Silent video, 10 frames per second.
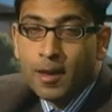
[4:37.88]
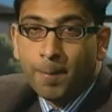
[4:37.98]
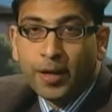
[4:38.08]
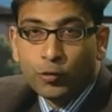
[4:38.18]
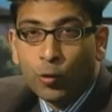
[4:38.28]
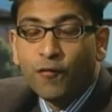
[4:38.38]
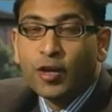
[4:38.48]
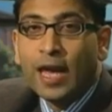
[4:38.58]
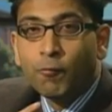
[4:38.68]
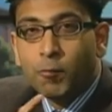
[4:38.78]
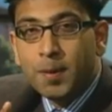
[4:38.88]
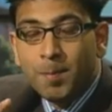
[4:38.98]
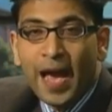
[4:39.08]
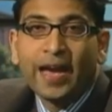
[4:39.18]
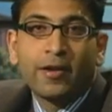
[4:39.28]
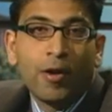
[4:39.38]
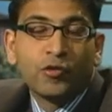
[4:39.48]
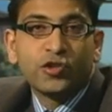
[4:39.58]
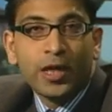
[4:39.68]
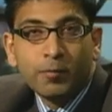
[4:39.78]
But don't forget, we'll be back
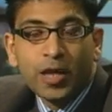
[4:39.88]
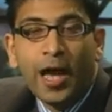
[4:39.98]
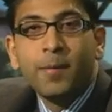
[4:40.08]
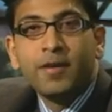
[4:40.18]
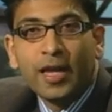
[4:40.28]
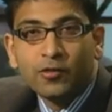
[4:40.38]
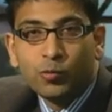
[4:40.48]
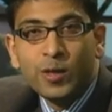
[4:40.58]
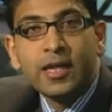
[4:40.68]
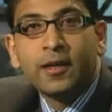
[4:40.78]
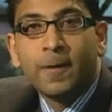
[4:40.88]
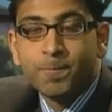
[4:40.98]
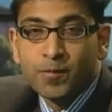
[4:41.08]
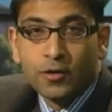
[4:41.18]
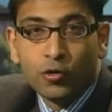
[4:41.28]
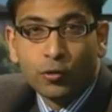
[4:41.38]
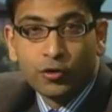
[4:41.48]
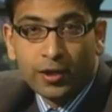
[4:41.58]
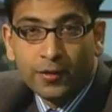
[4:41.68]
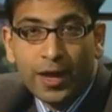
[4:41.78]
around same time next week. So
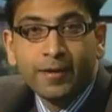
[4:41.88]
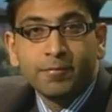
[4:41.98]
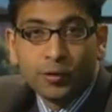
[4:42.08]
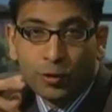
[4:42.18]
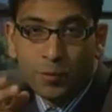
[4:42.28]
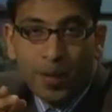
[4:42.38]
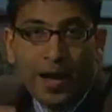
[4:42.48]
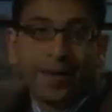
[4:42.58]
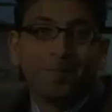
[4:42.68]
till then, goodbye.